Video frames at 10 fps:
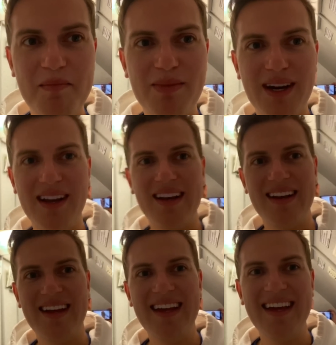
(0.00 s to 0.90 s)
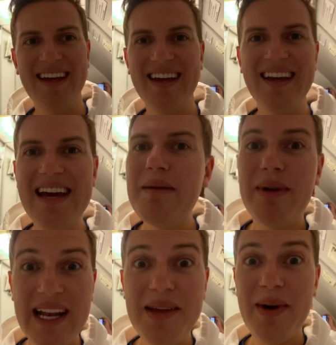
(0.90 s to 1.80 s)
But
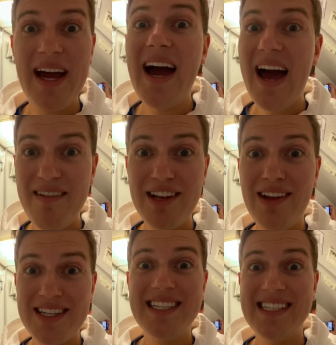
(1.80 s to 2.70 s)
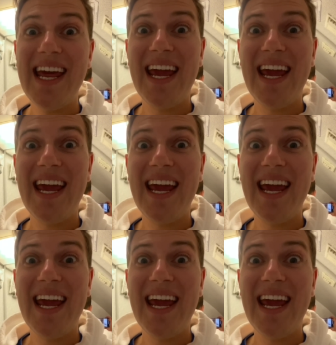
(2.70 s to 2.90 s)
anyway, I have a lot to say.